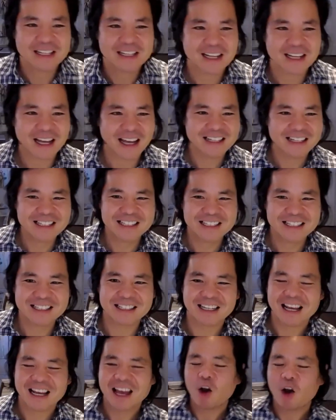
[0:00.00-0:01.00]
hat, isn't it?
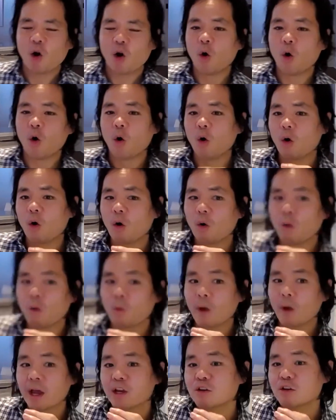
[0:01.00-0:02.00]
Or
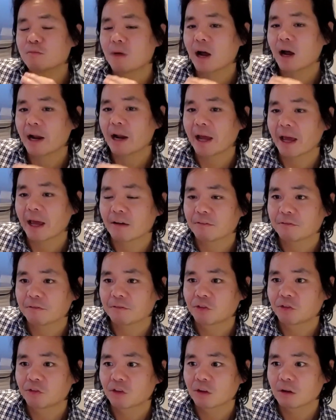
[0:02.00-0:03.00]
when you might have
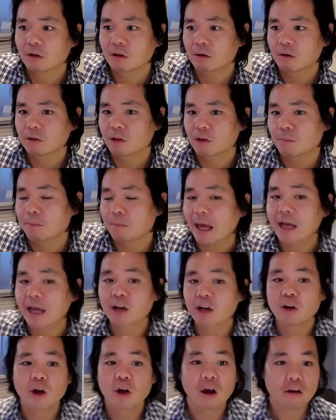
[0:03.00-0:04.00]
the Black
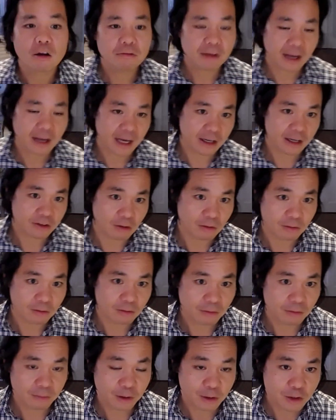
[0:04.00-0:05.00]
Nova hat on,
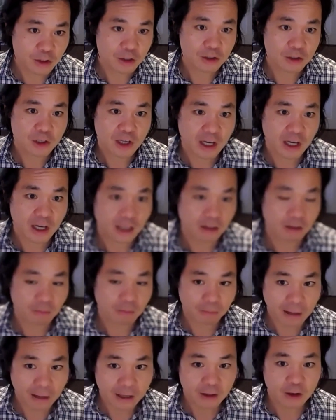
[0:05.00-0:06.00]
because you're saying that
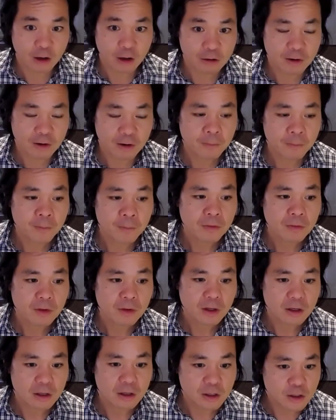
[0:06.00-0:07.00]
Black Nova
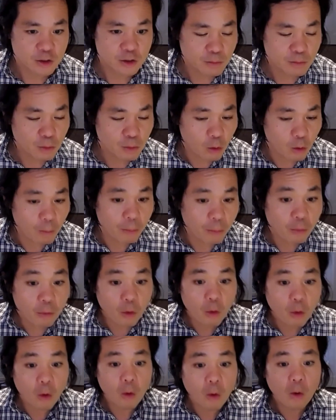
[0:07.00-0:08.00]
is more
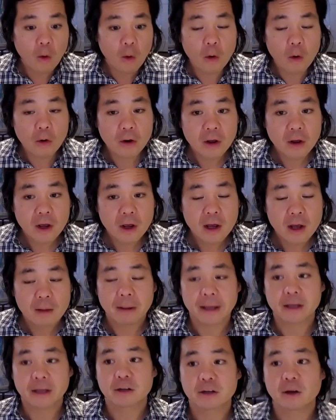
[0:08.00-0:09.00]
broad.
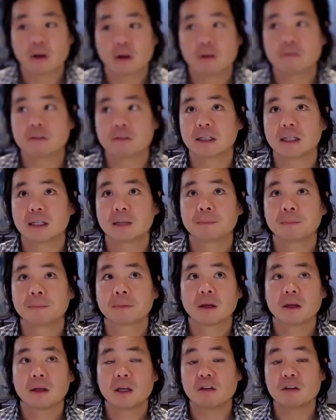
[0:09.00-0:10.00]
Black Nova
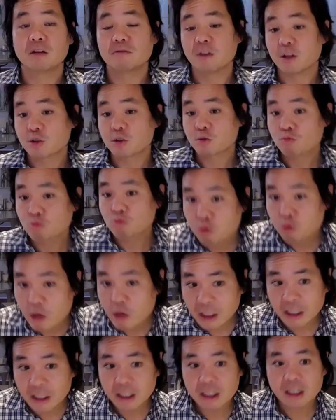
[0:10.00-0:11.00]
invests
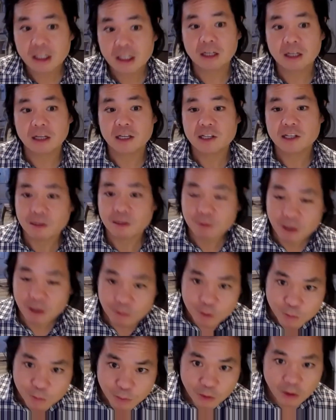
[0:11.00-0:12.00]
really early, sometimes
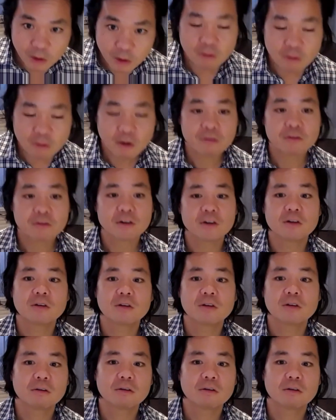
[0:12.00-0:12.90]
pre-revenue.